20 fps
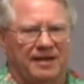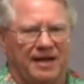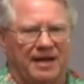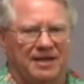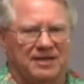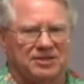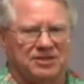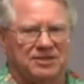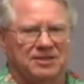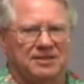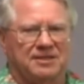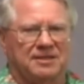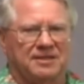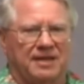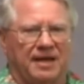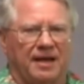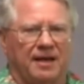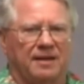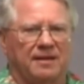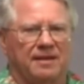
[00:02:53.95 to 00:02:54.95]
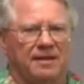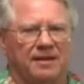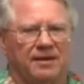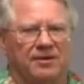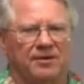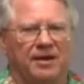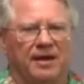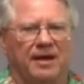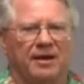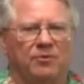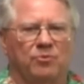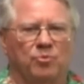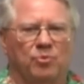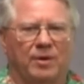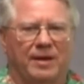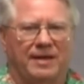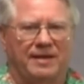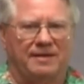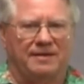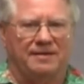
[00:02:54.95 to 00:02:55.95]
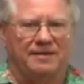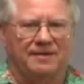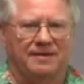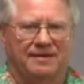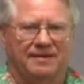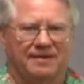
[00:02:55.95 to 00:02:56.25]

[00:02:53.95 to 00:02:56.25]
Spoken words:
and stand there and wait.